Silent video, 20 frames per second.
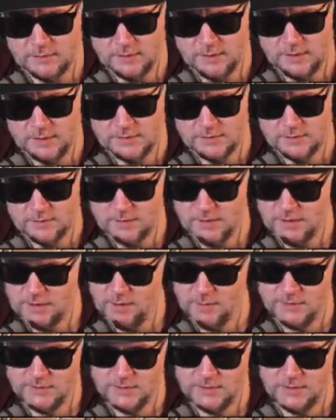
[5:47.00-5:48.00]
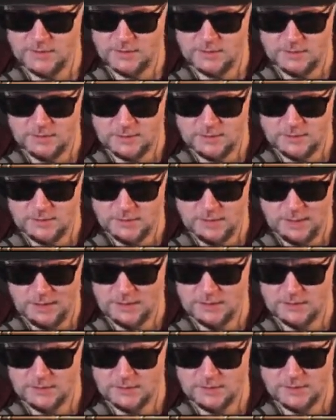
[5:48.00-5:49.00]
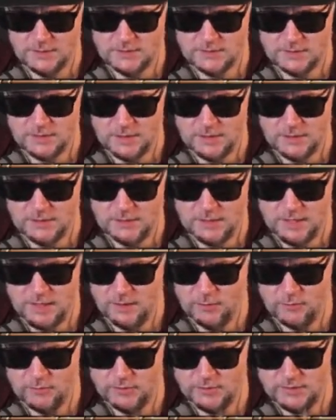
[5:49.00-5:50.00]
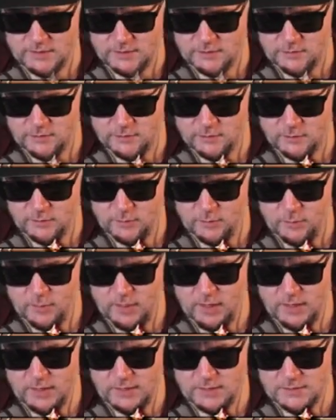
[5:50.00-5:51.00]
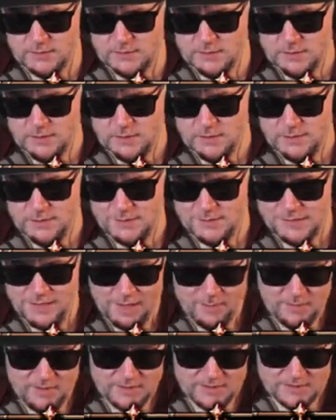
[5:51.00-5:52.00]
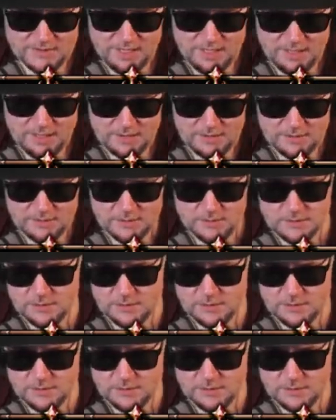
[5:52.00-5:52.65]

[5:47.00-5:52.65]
and some of that commentary, yeah, that's not. I don't want anything to do with them. But that being said,